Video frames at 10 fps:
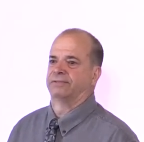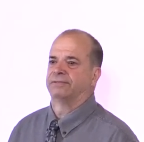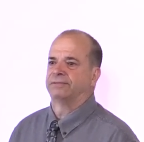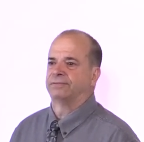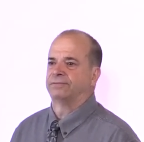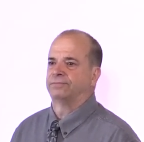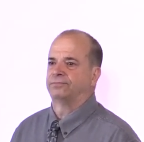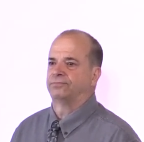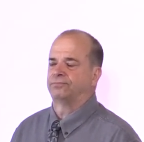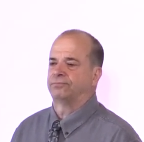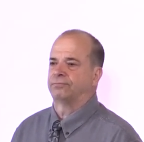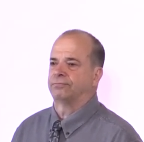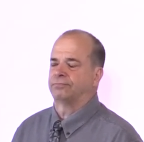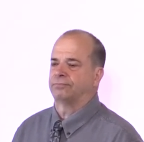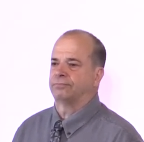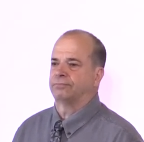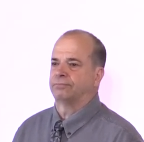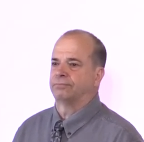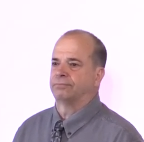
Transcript: [no speech]